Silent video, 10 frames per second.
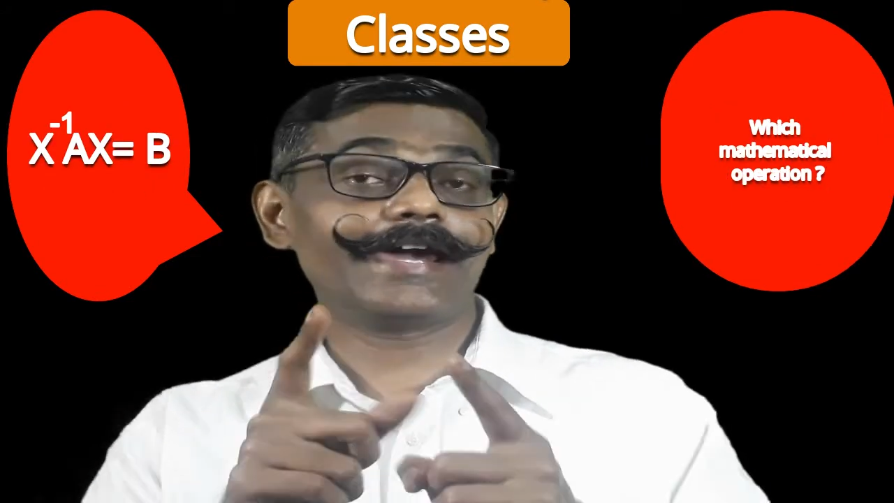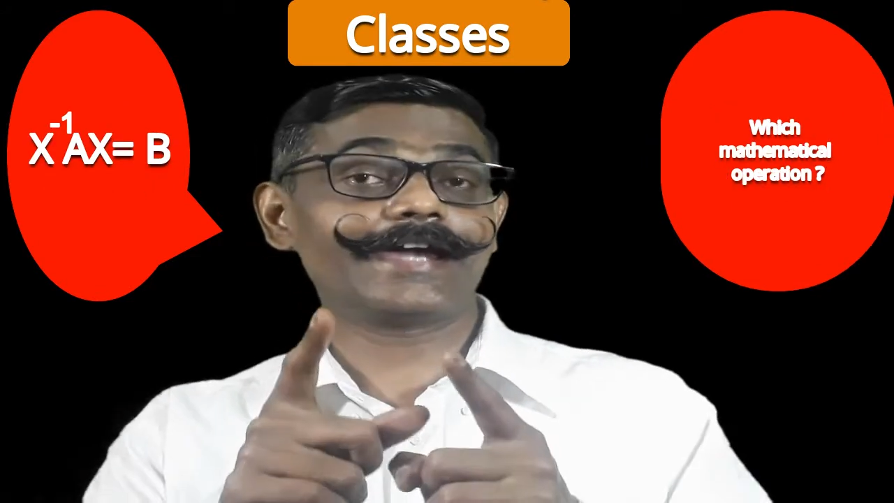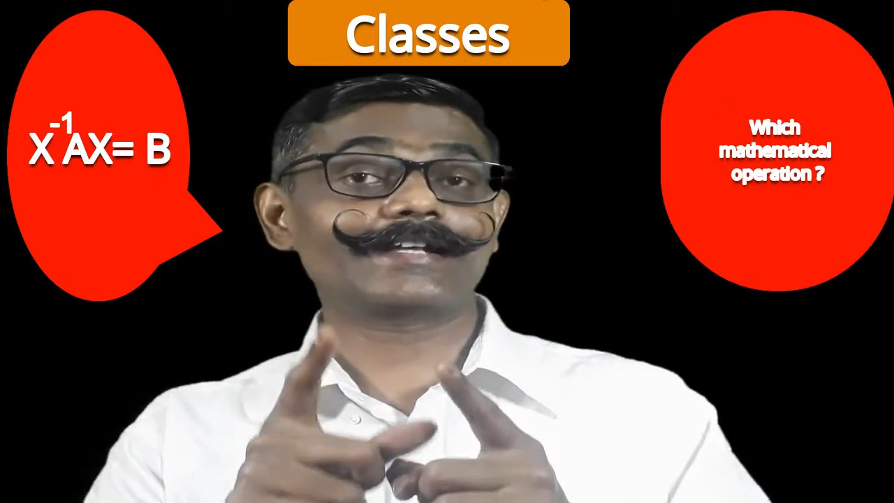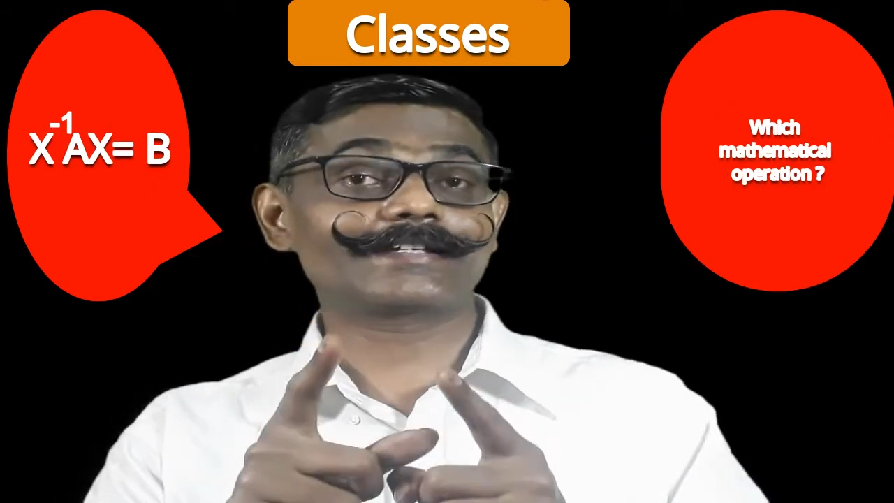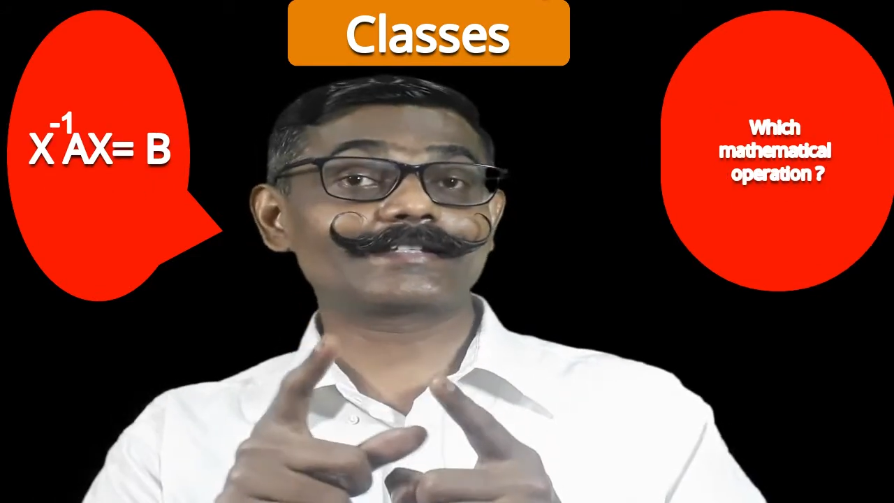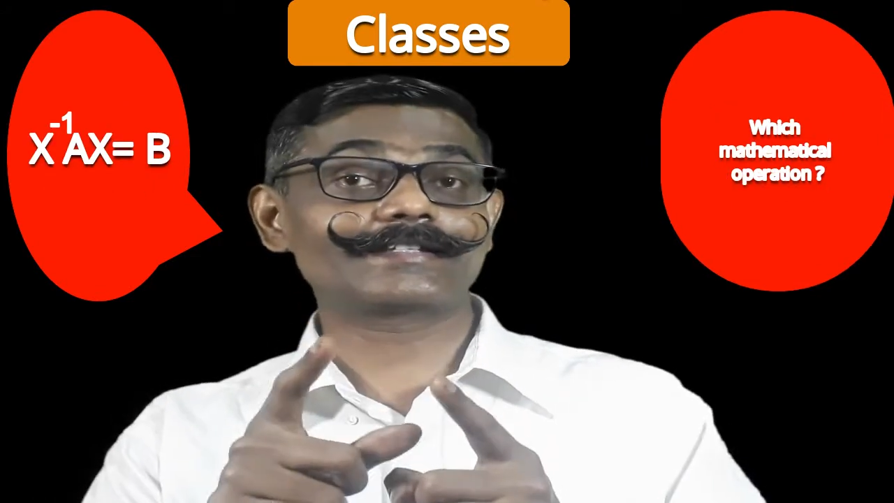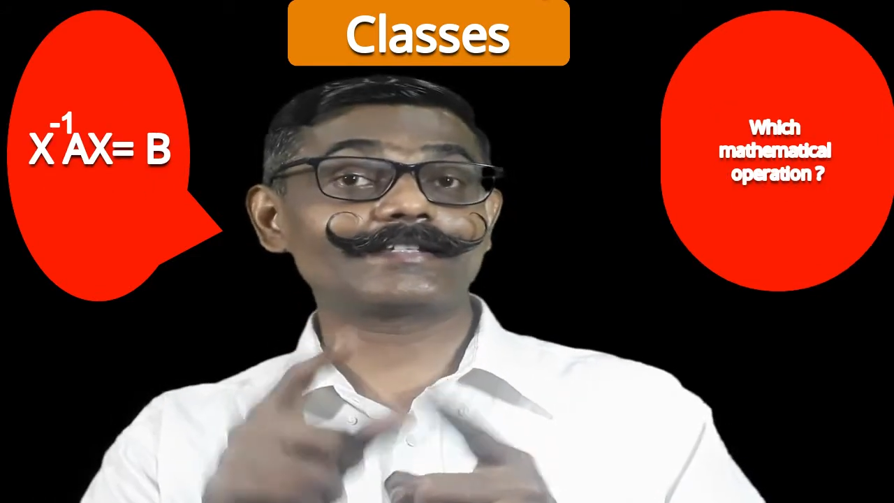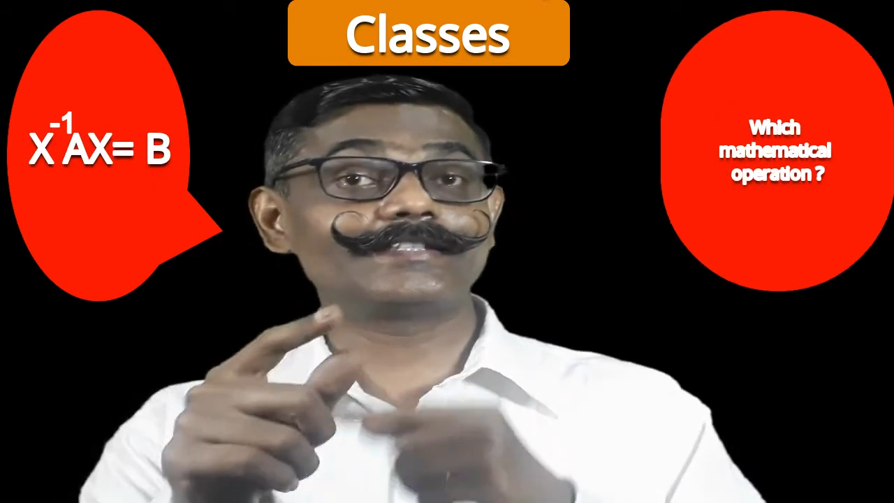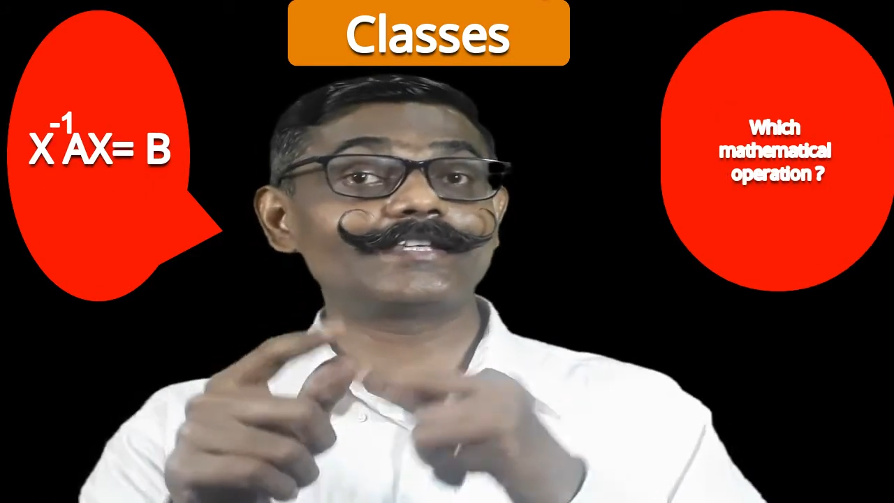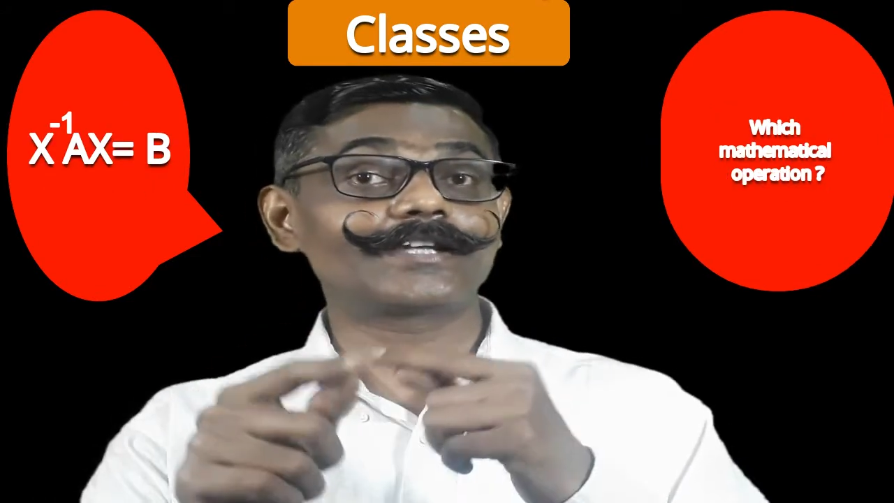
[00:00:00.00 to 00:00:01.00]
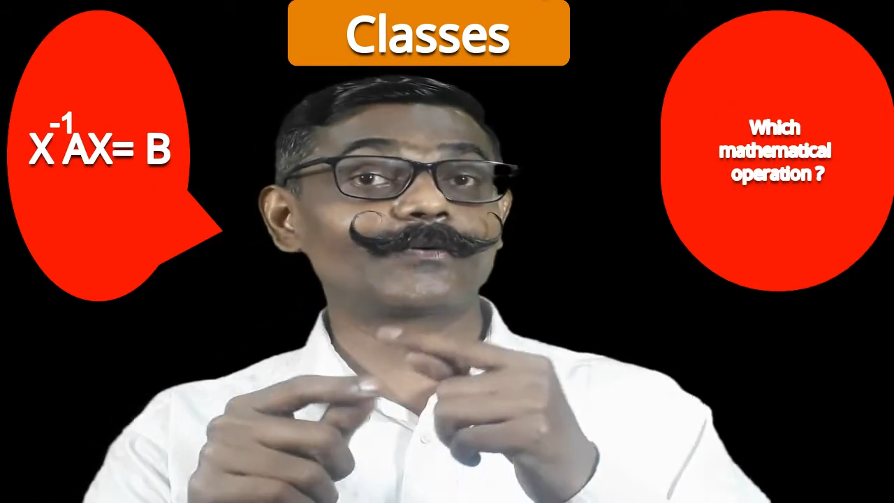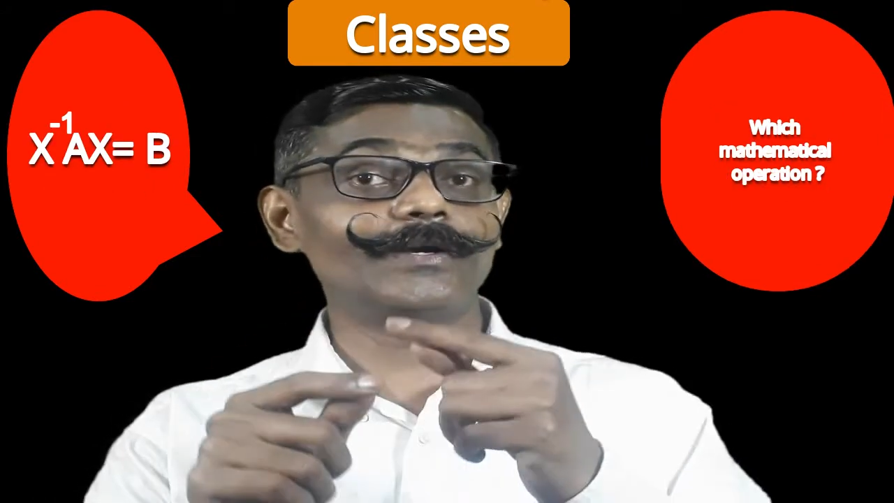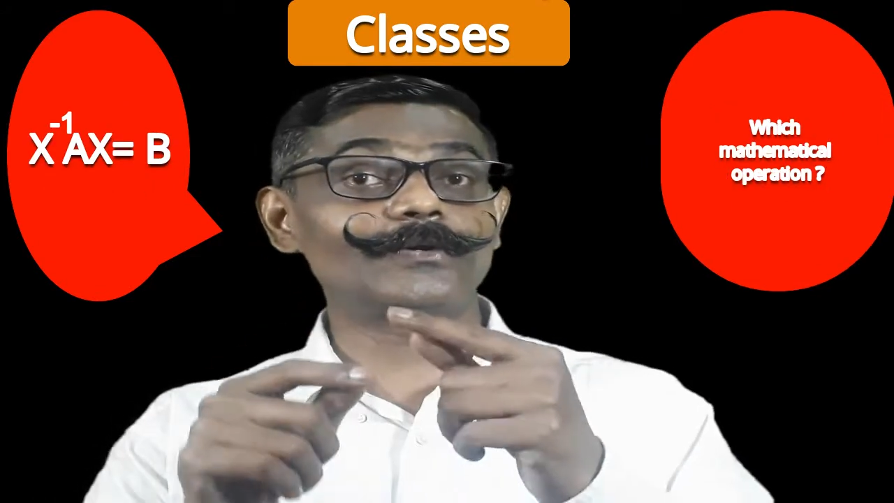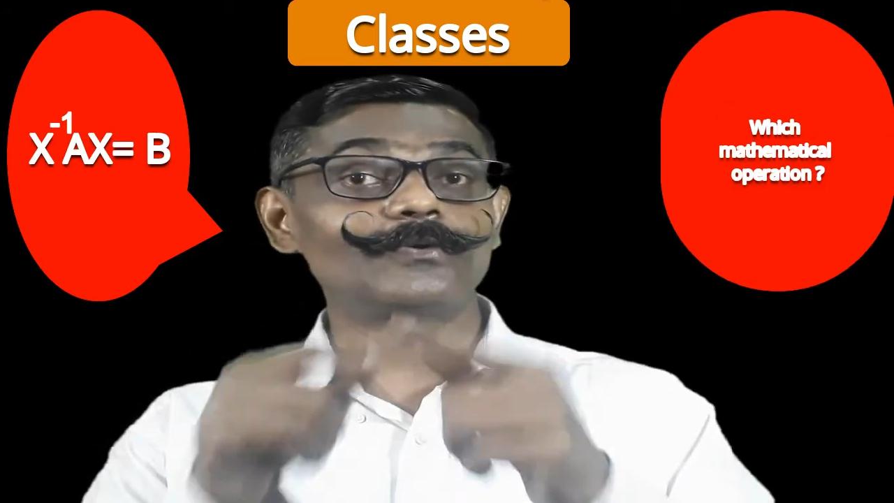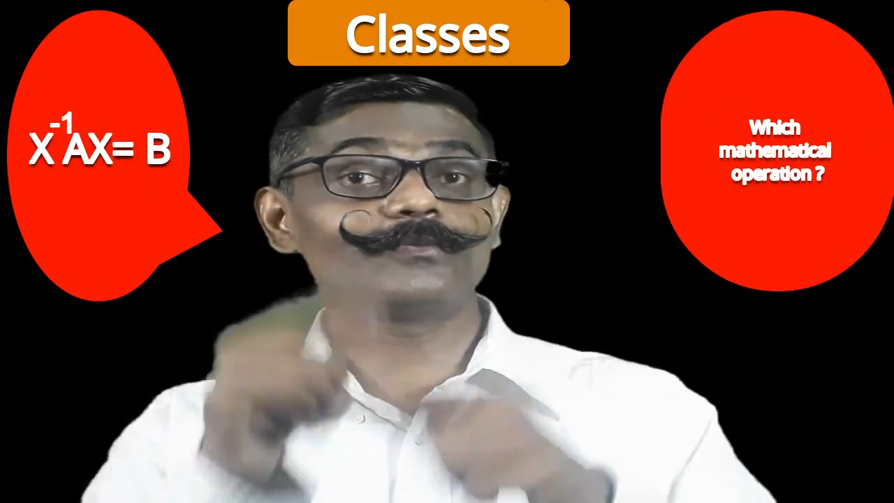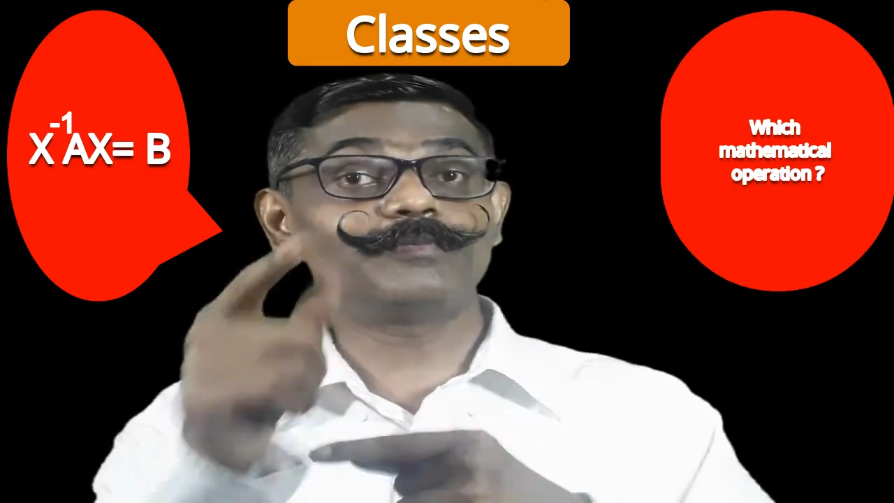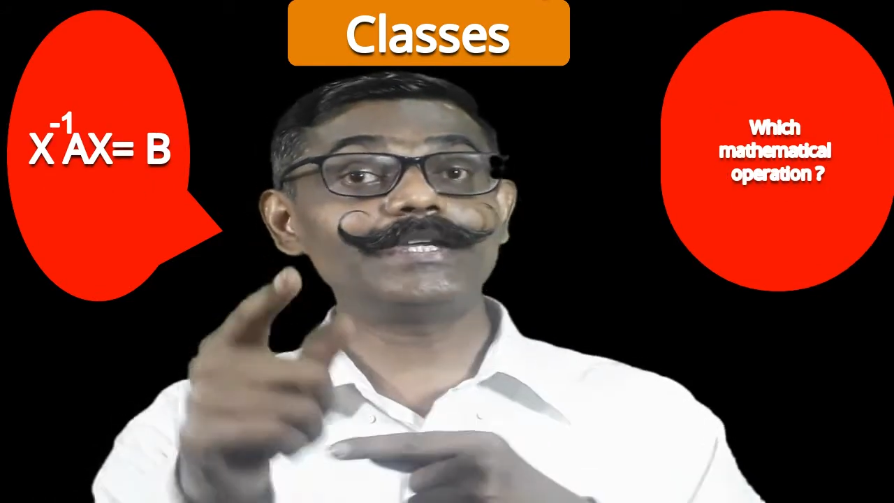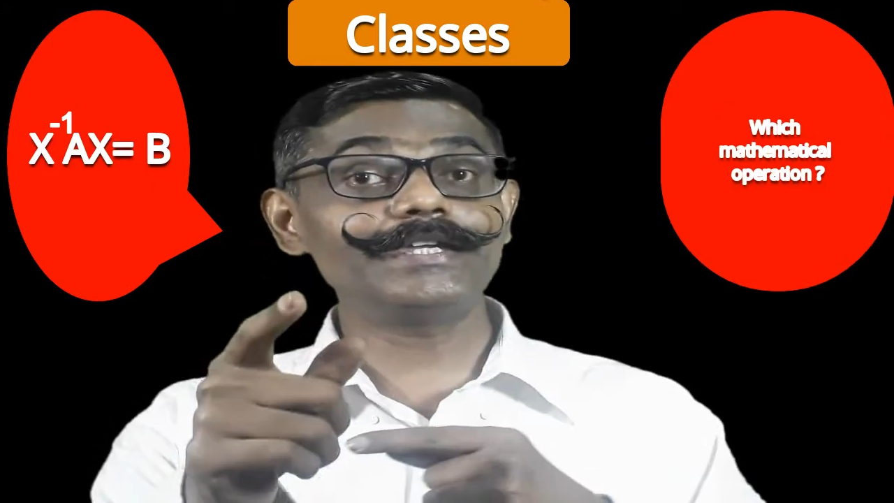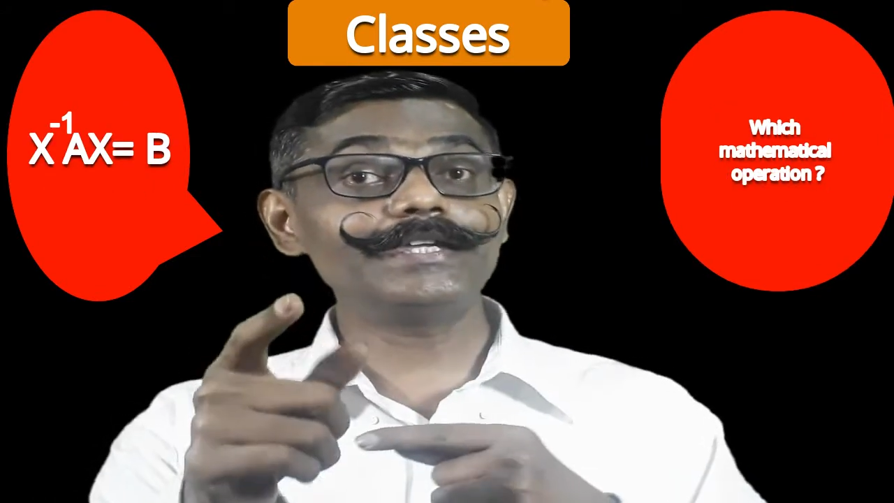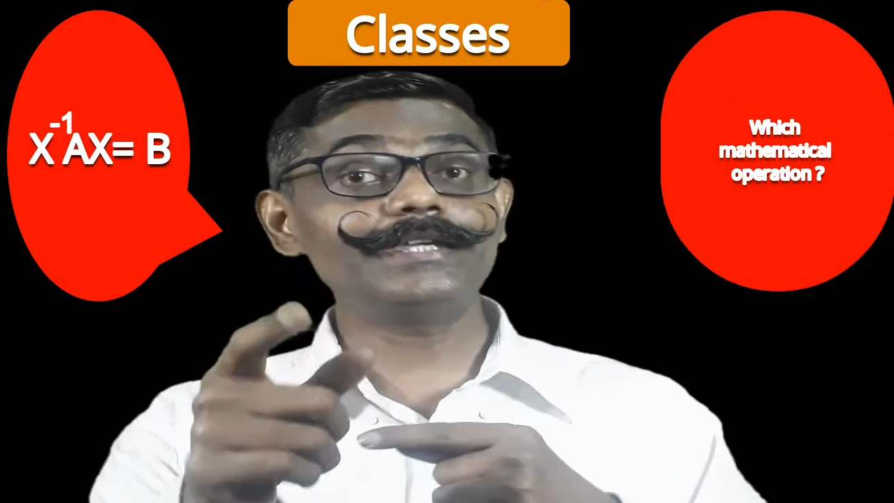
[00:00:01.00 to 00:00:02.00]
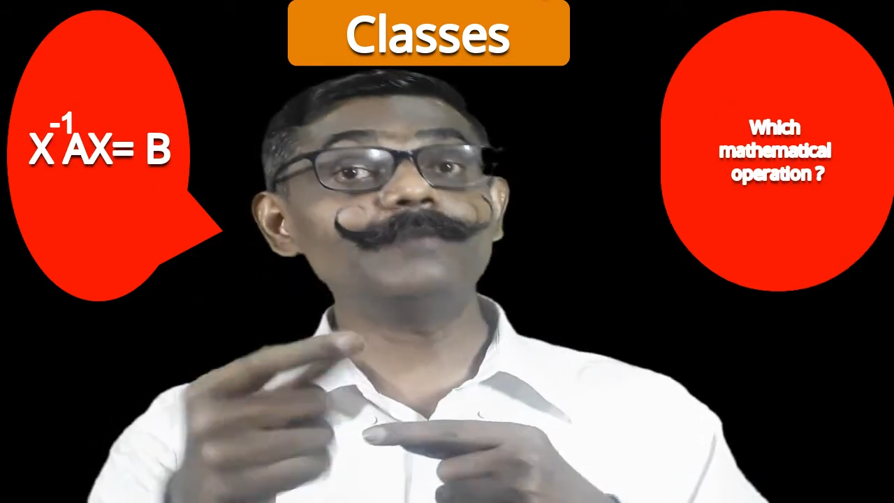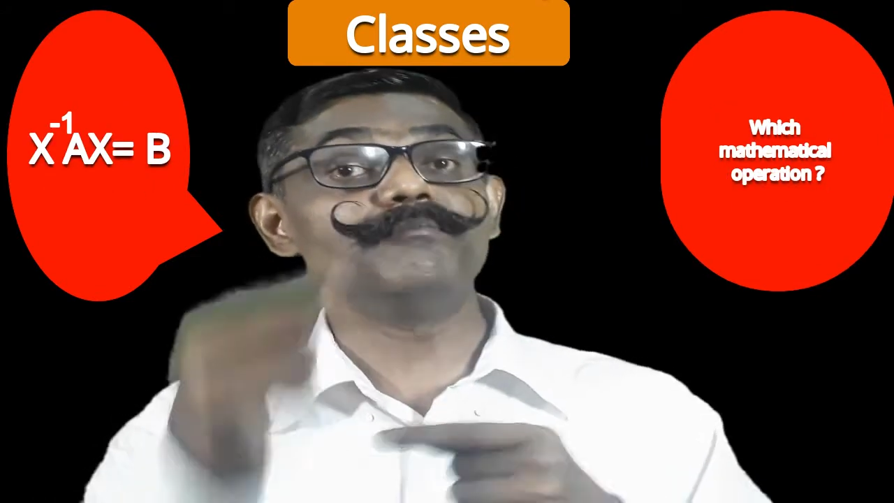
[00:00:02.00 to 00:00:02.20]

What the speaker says: x is equal to b,